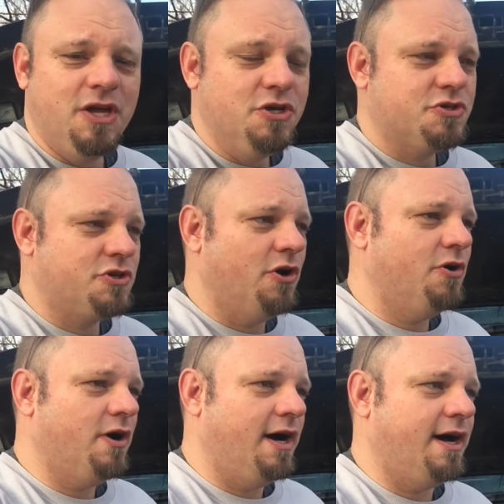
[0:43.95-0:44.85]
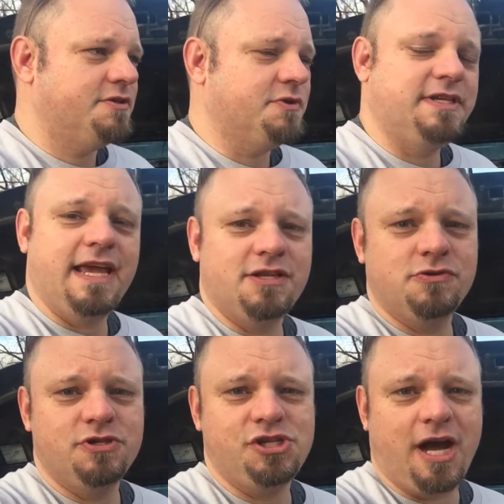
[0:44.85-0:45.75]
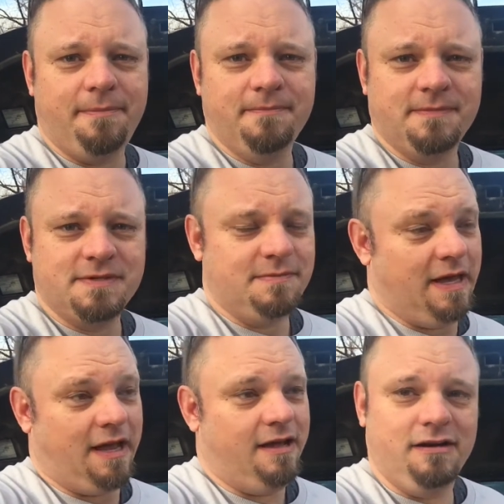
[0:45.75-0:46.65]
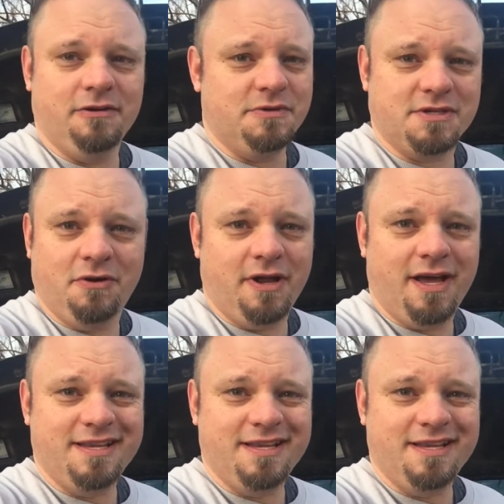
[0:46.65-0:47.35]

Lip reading: So I take it to a shop, because I'm like, I don't know what's going on.